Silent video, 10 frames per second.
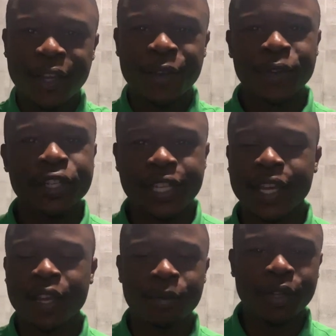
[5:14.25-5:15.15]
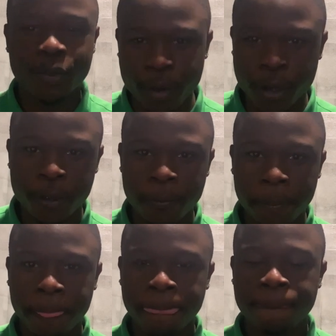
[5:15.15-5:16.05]
real estate company in the world.
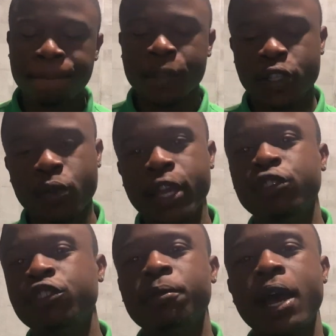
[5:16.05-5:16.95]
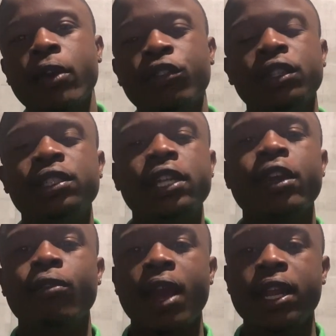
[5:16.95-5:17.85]
That's why you should buy real
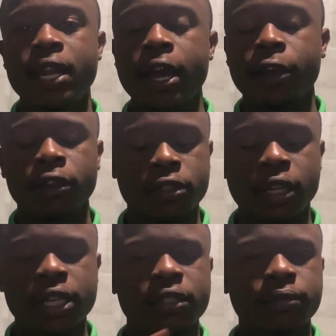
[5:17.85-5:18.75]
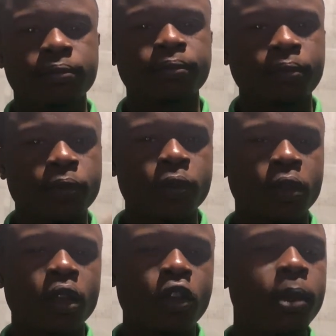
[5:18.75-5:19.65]
estate right now. So let's
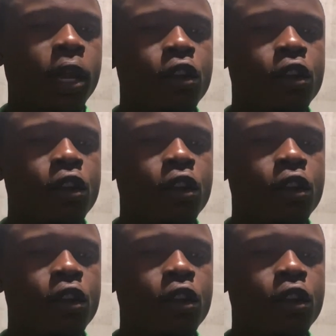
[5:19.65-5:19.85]
go back